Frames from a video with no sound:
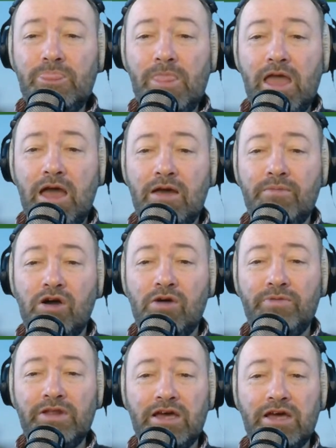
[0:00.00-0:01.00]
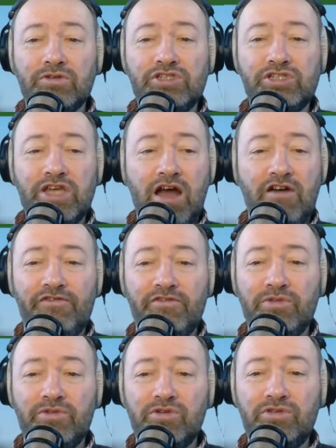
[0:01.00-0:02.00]
Obrigado, ciao
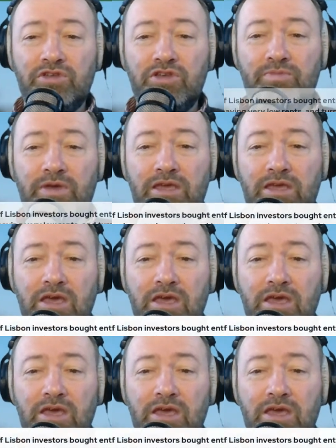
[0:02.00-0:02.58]
from UB.